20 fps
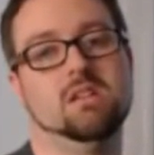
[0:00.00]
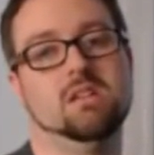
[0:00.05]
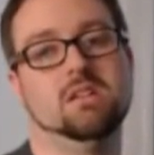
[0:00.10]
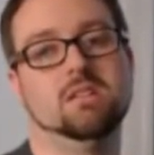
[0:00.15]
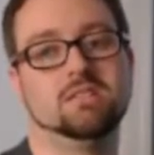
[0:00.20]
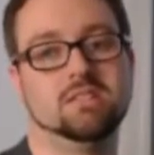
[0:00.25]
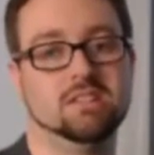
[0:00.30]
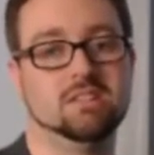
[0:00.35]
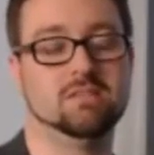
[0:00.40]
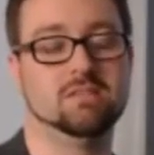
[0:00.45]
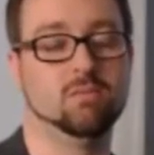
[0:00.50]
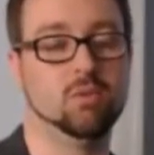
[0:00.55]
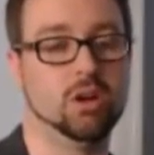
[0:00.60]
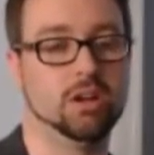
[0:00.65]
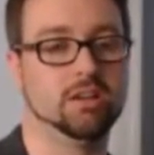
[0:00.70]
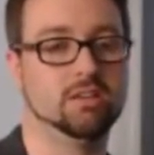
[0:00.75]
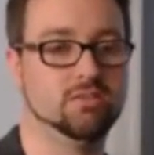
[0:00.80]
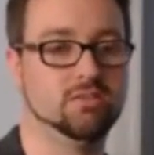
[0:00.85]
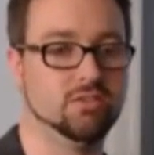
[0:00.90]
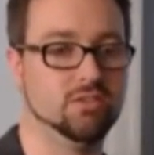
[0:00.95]

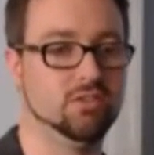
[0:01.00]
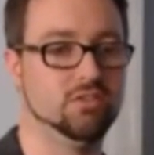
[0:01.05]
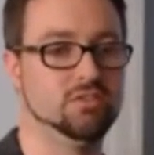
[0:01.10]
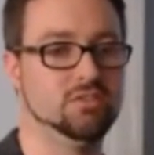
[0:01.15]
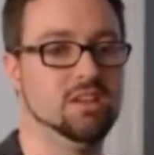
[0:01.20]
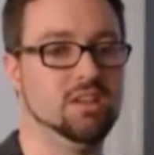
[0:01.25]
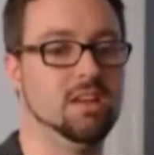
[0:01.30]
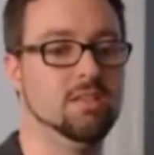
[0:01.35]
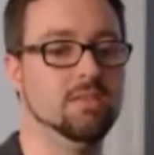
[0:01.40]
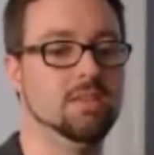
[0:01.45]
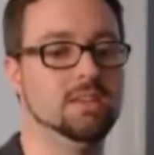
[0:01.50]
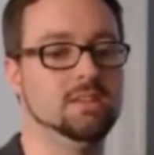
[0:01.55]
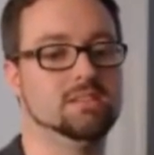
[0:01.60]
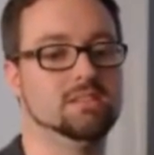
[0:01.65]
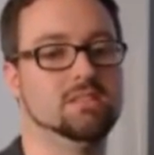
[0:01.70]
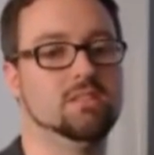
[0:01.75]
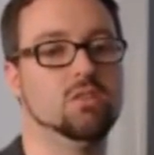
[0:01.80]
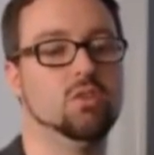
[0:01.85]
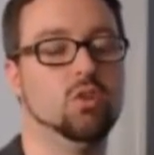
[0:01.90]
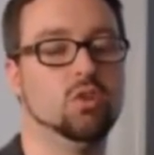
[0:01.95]
system-wide controls, and there's
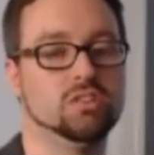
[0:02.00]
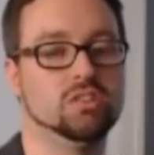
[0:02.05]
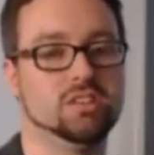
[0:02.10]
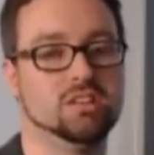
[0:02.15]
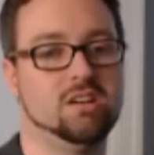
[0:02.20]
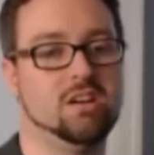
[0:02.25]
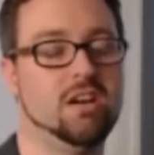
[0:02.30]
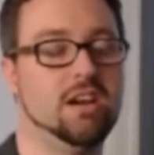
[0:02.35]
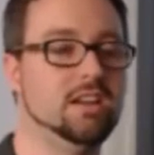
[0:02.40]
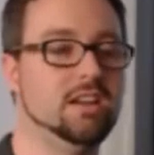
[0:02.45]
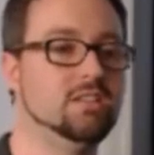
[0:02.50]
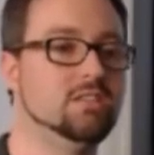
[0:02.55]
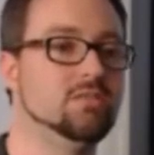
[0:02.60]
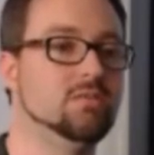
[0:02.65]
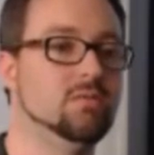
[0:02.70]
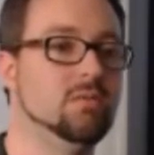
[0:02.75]
coarse-grained